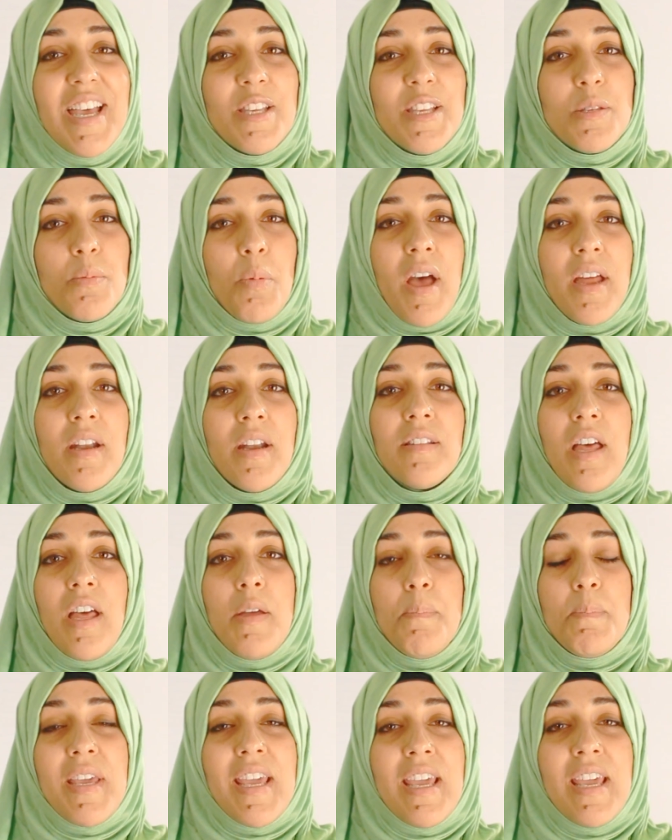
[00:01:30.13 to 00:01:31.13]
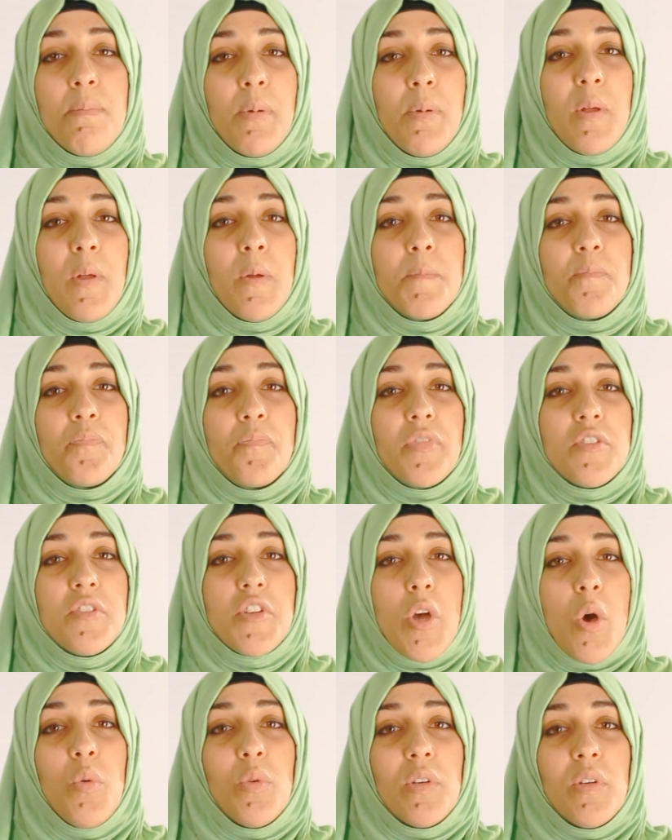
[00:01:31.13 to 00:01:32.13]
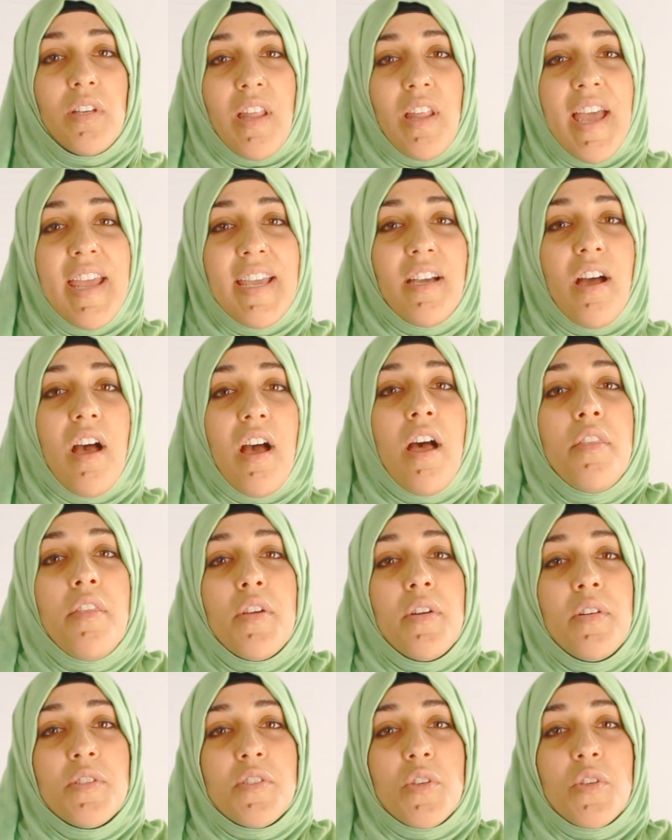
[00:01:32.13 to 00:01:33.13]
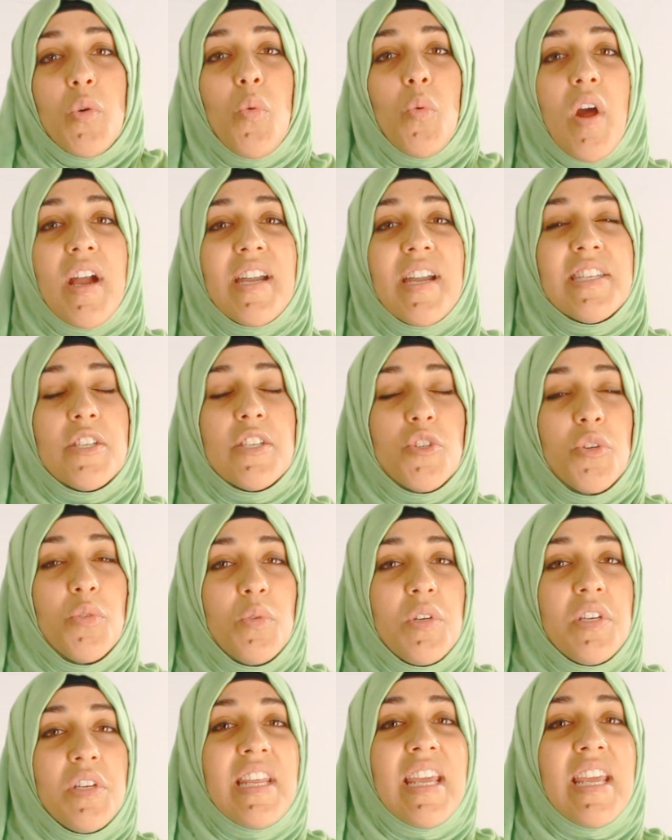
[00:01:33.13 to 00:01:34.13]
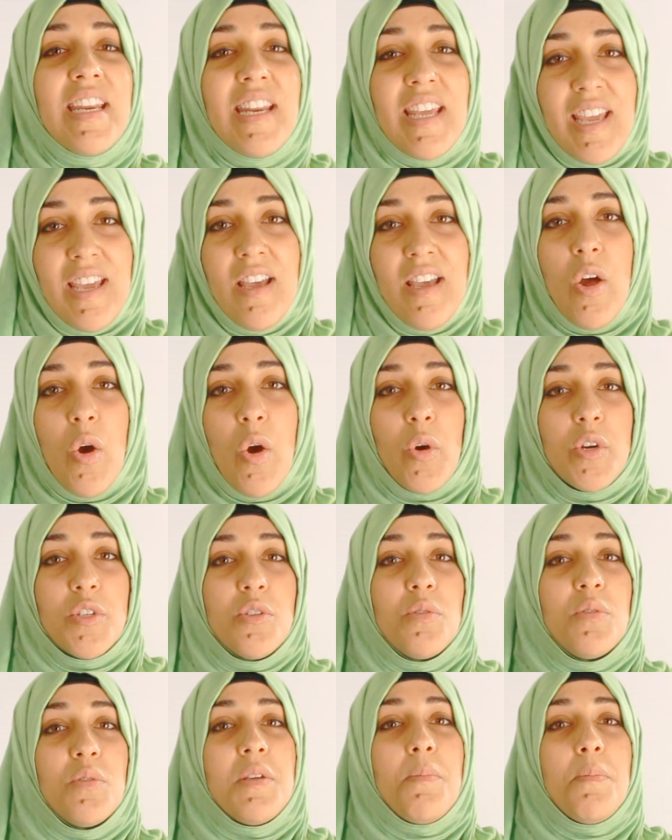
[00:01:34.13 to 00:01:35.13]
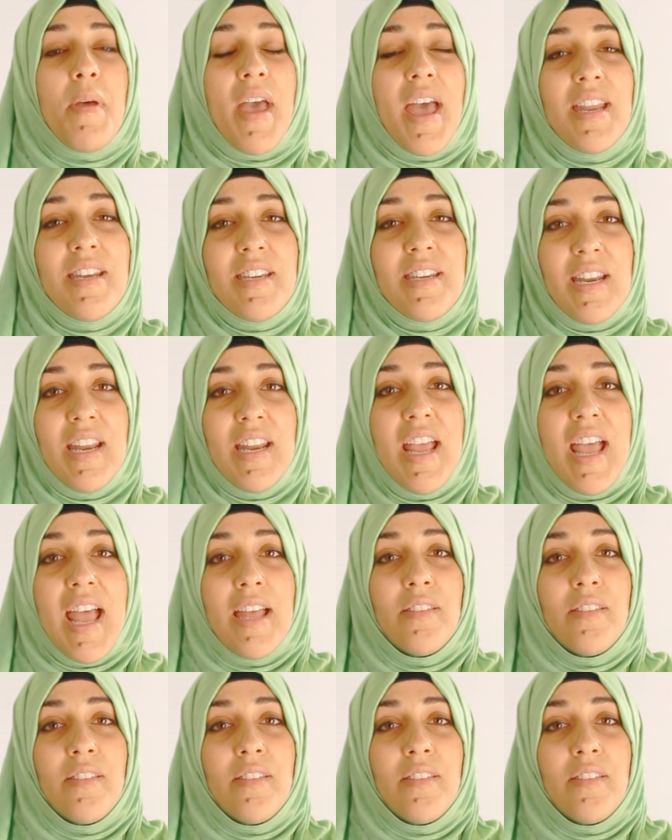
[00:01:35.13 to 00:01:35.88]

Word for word: SubhanAllah, people don't like others who are too needy or too dependent.